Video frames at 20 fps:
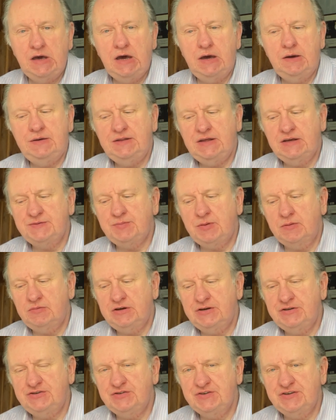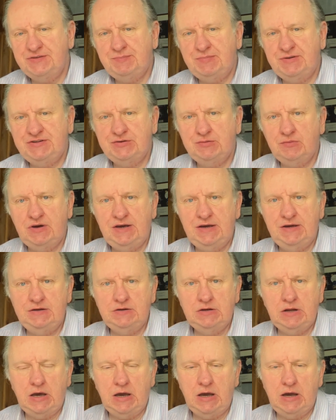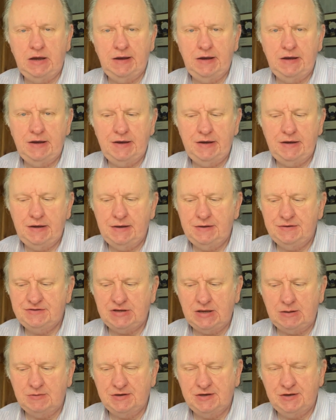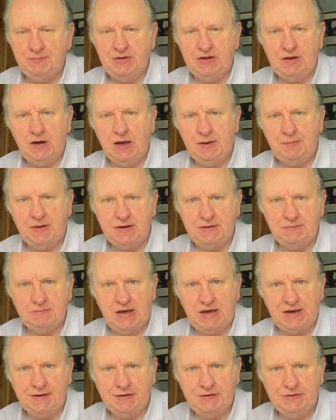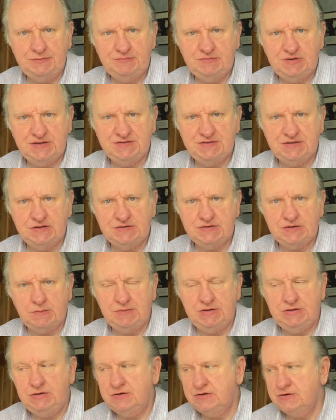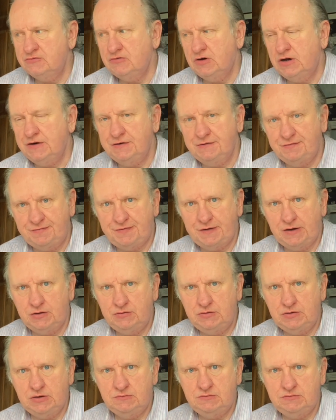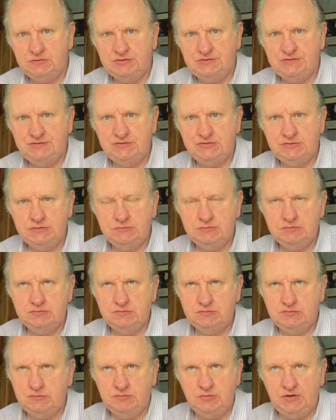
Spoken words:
I mean, that's probably a choice between tablet and computer, iPad and Mac, isn't it? I mean, you can write on a phone, and you